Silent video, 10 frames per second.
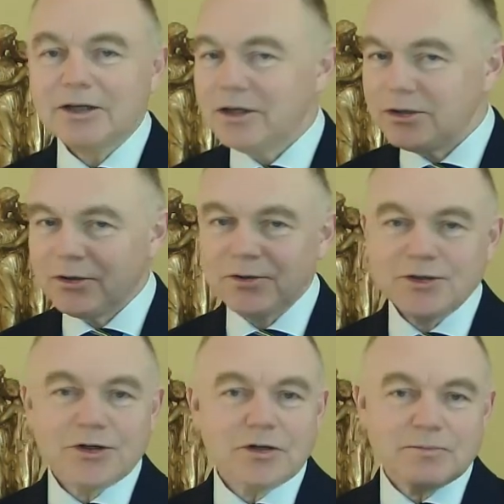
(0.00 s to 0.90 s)

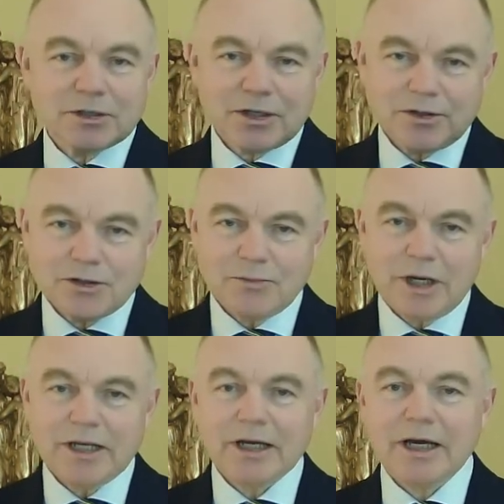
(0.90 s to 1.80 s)
YouTube, social
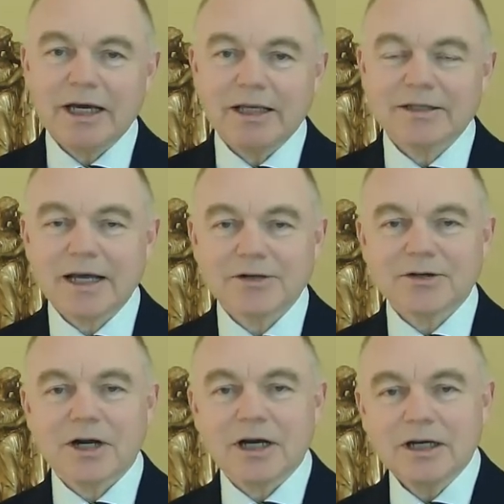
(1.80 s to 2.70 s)
media,
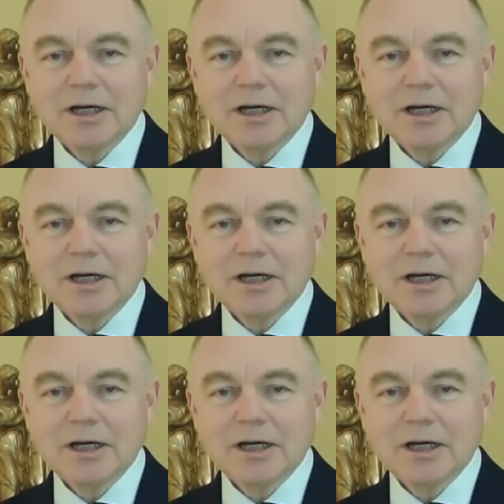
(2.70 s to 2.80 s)
etc.,